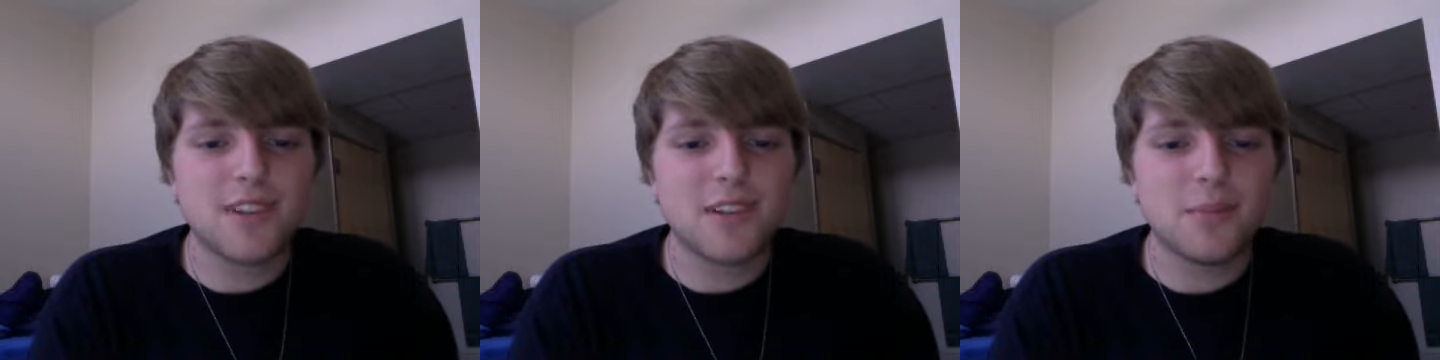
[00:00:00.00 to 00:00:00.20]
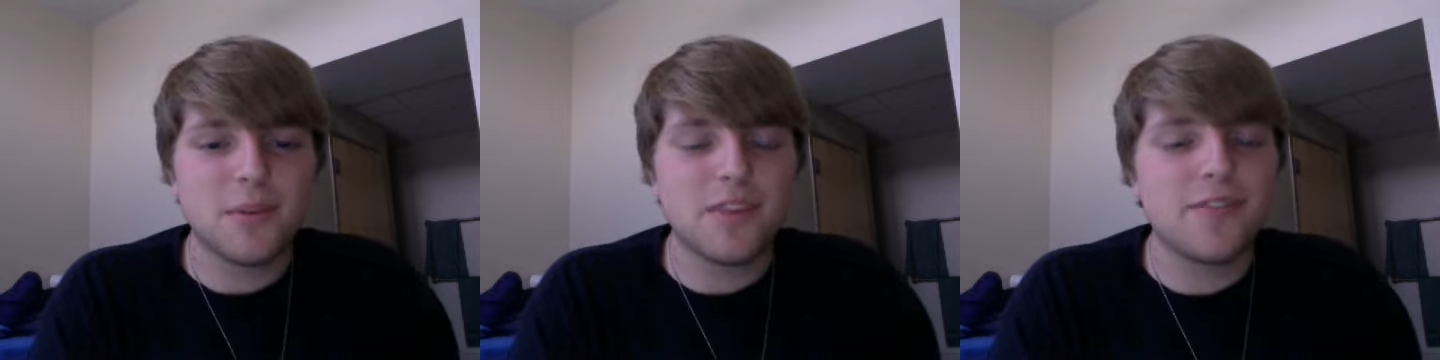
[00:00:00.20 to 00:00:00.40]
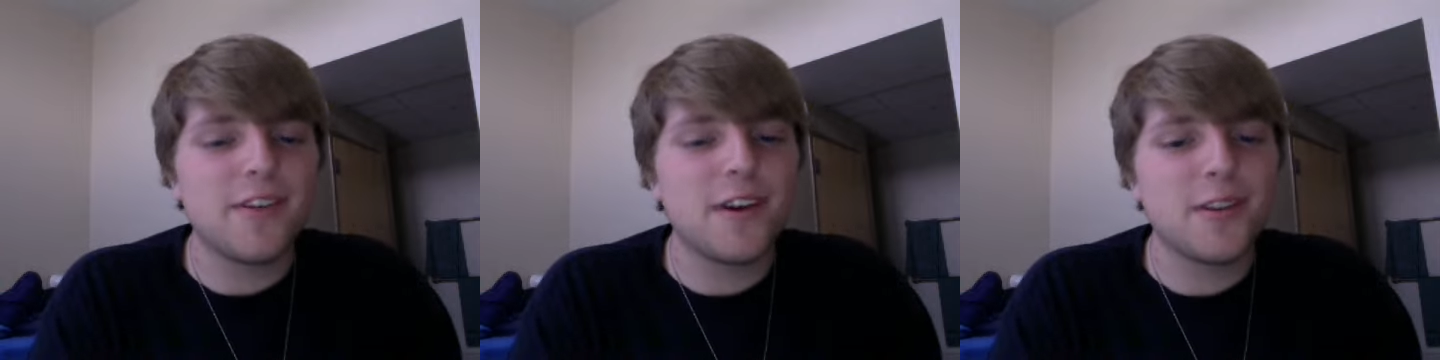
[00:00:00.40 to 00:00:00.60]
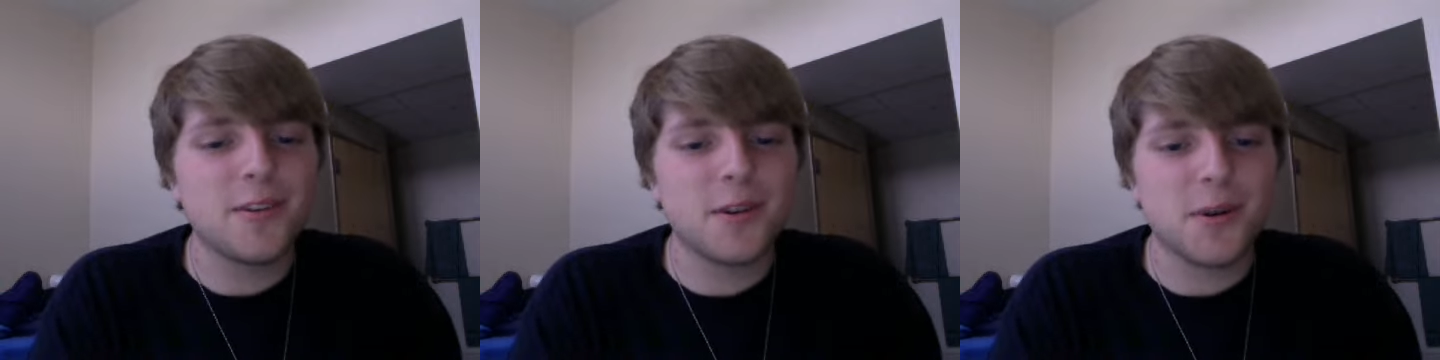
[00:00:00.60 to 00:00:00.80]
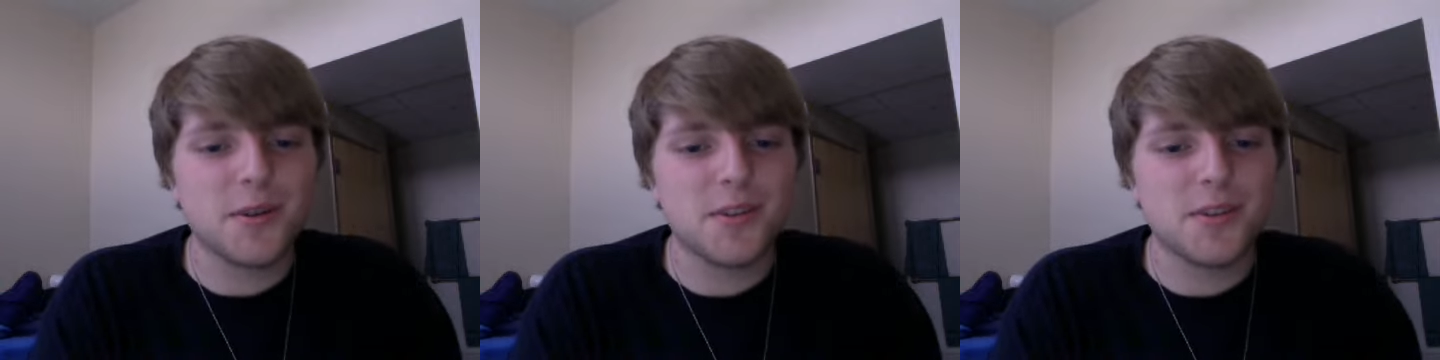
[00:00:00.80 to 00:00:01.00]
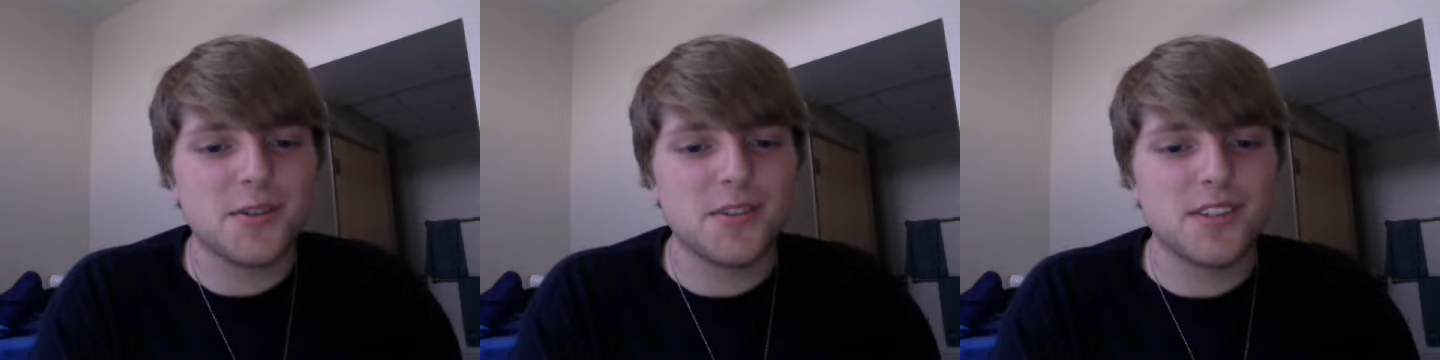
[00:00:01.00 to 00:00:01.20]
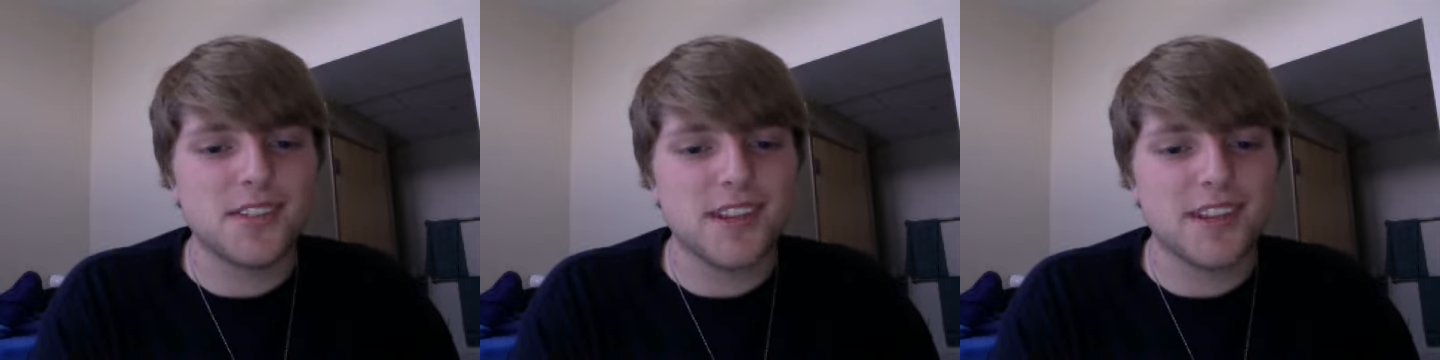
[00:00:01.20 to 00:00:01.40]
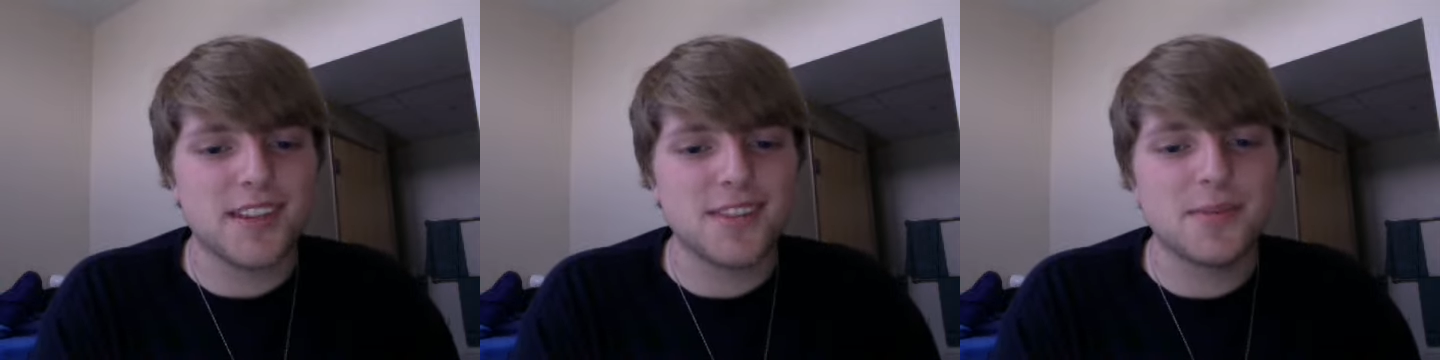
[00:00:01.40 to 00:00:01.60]
my father always used to
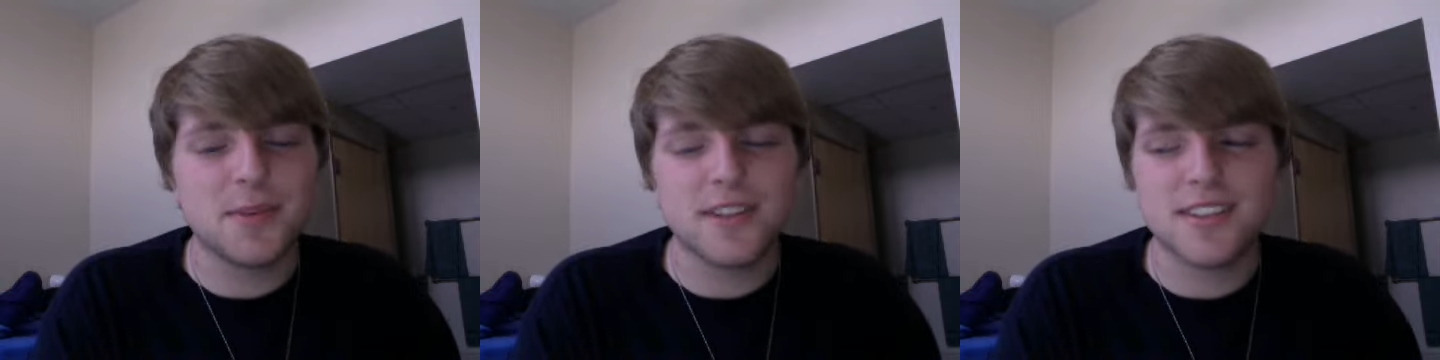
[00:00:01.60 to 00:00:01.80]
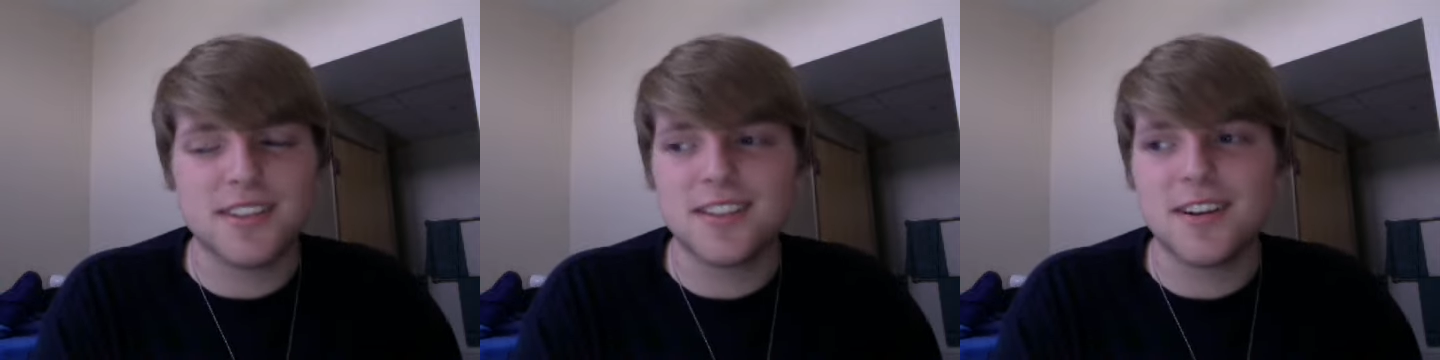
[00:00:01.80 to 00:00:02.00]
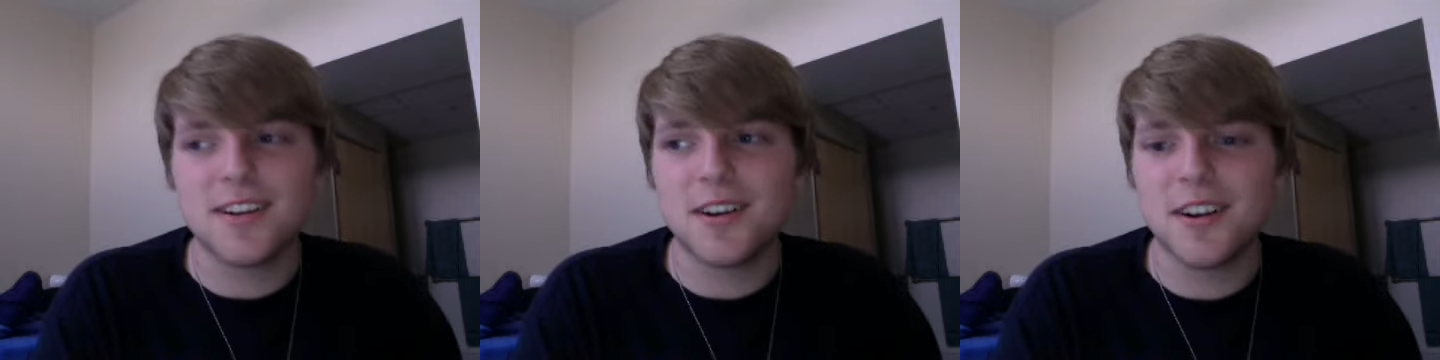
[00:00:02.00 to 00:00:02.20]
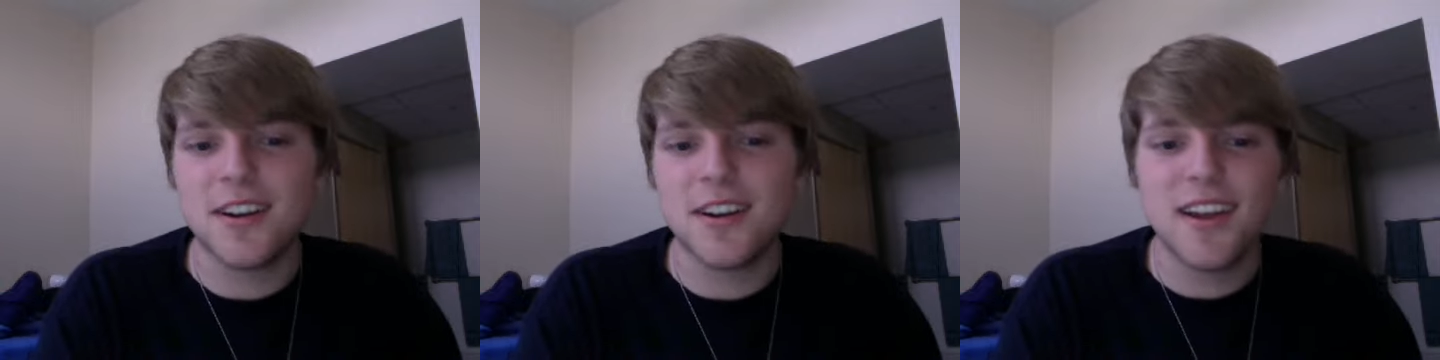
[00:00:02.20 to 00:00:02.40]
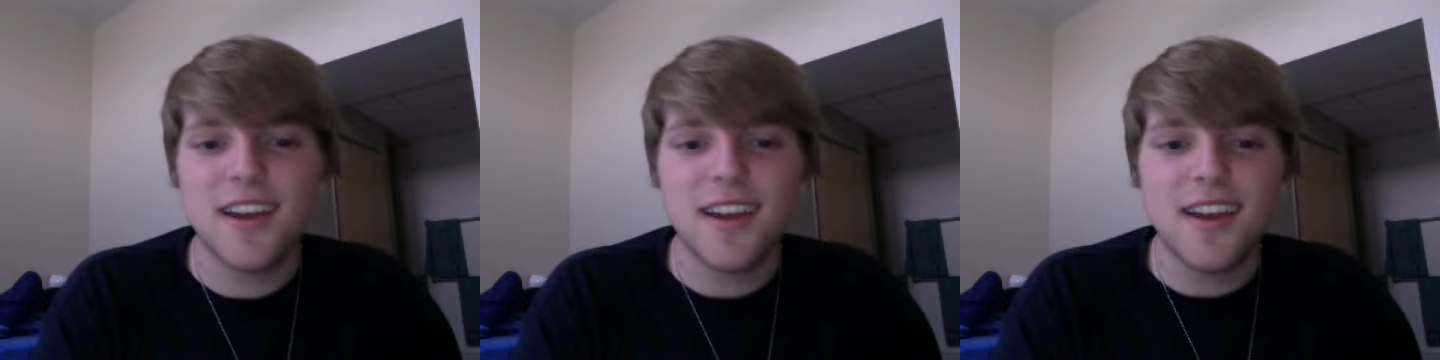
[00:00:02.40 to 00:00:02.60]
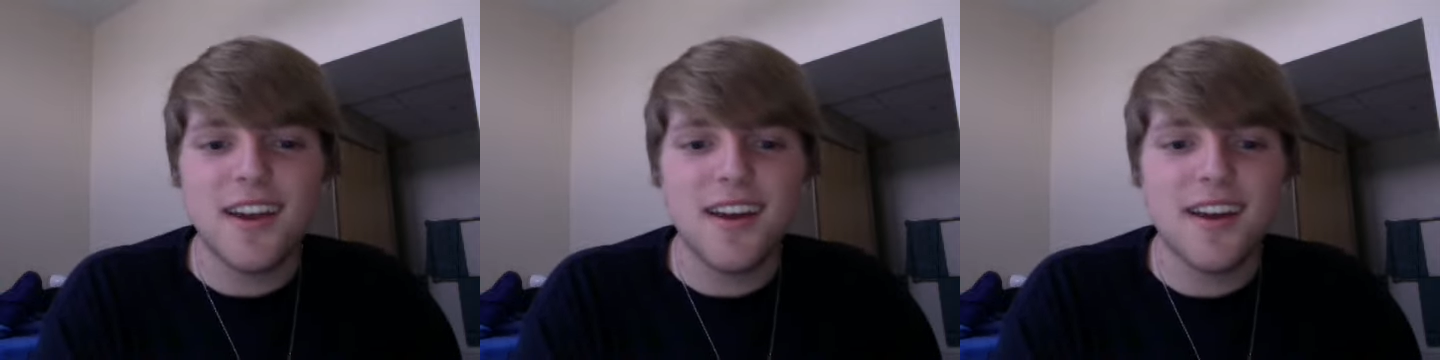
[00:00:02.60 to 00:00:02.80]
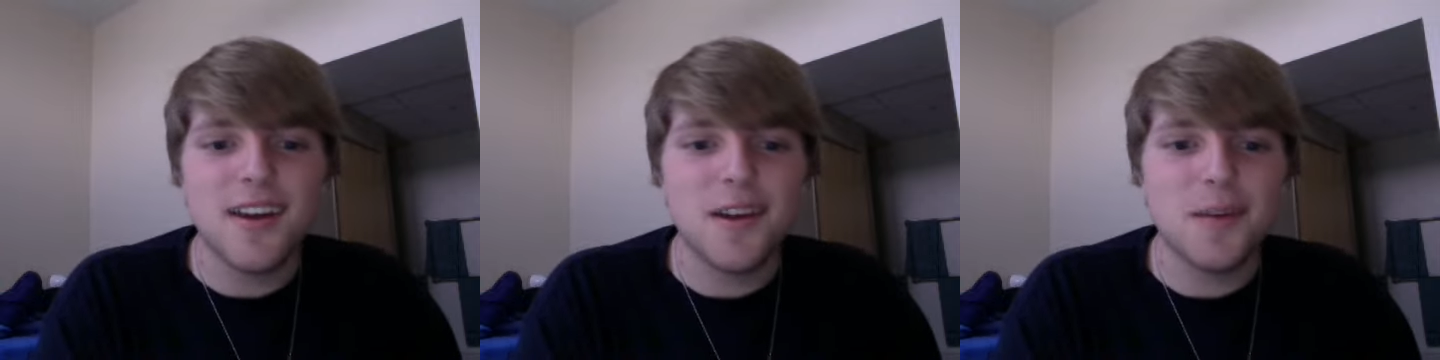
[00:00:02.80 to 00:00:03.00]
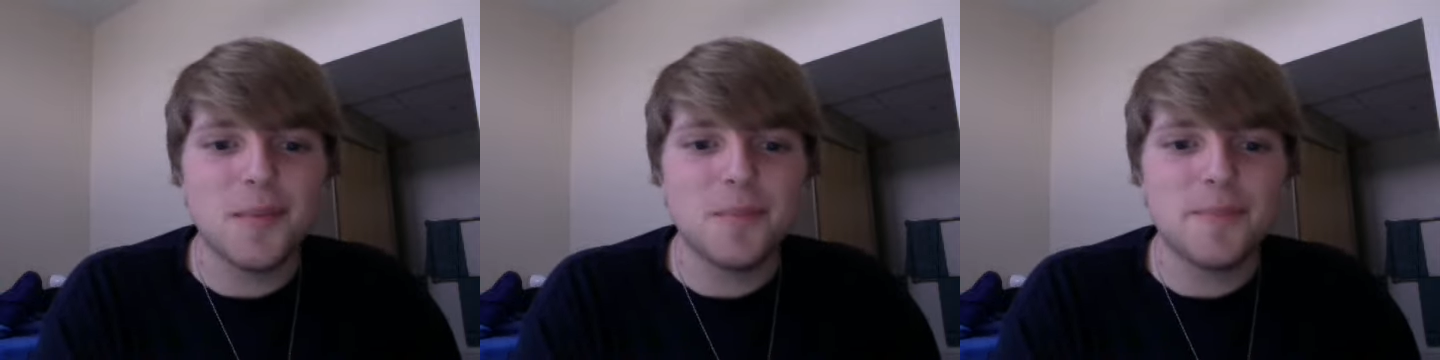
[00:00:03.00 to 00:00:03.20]
say this, bless his heart.
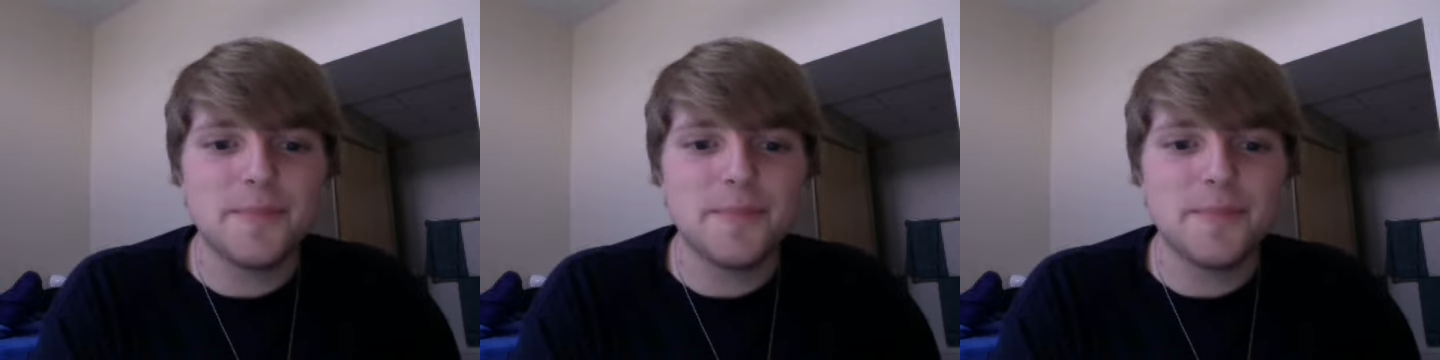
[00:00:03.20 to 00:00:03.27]
Um,